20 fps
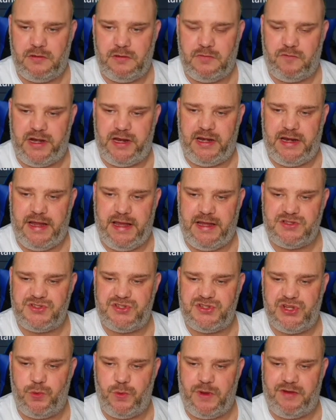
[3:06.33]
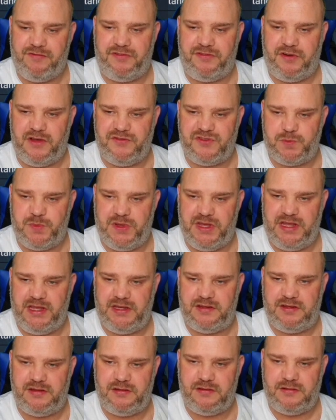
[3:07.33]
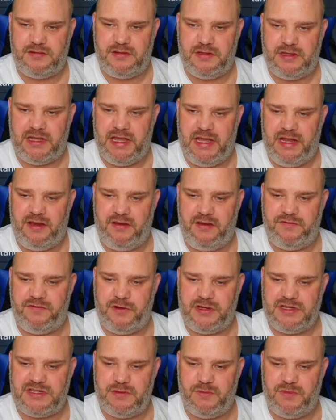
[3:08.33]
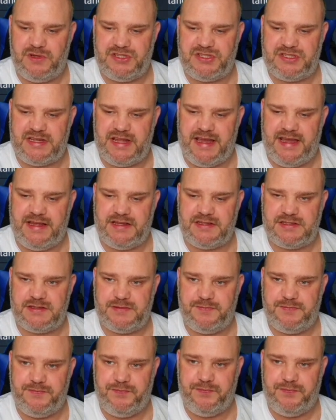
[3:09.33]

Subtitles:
running at 215 speed, again very similar stats.